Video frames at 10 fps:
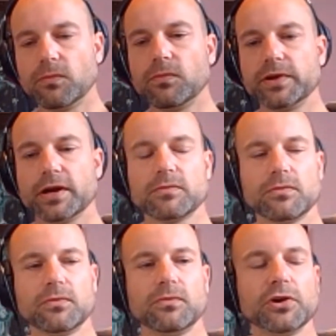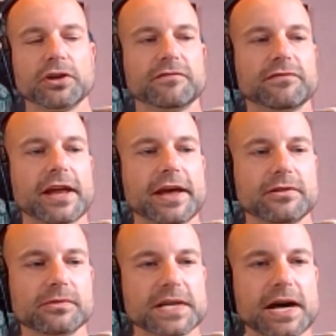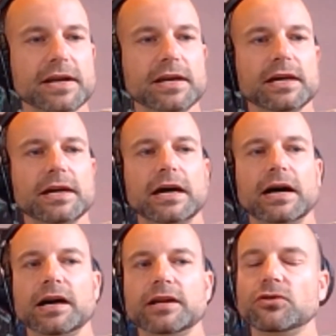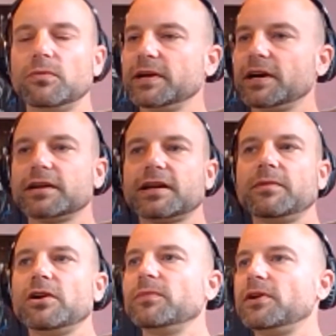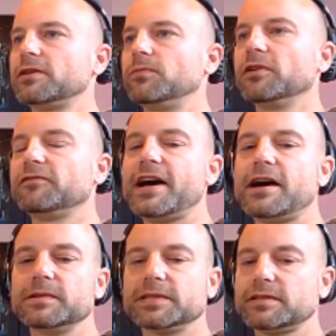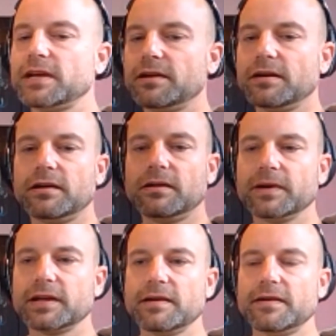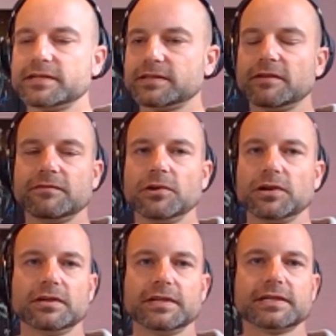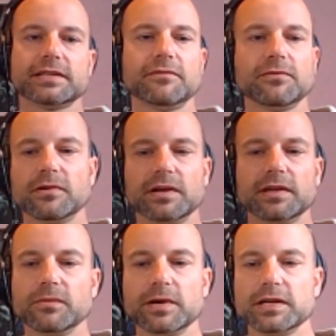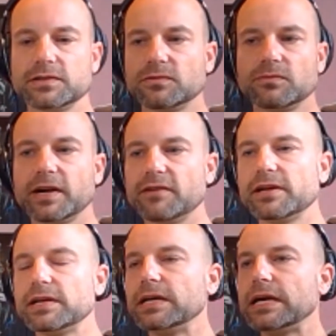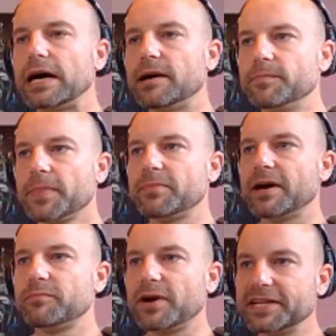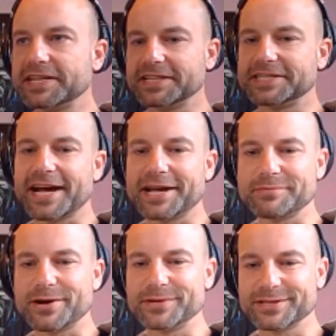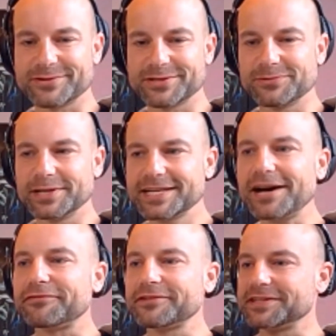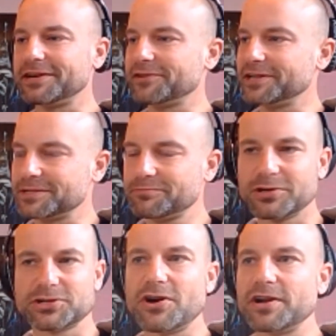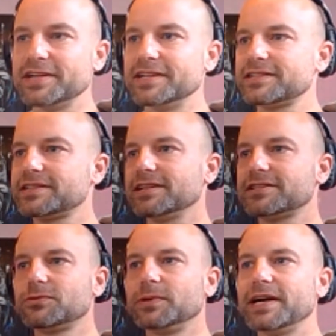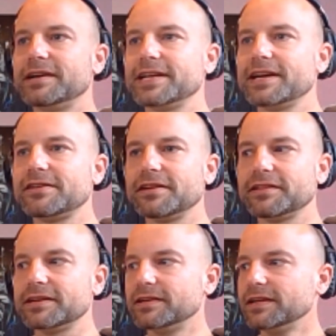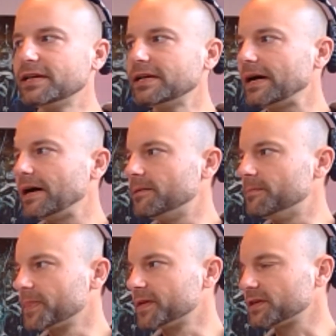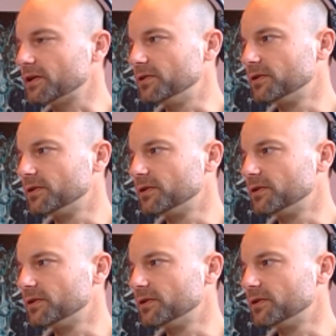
you know, working flat out all day. And normally I could come home and I could work for hours at night on my game. I just love working on that stuff, or in the weekends or whatever. But by the end of the day, at the moment, it's really tough because I've got to just push on, and it's 20-hour day kind of thing. So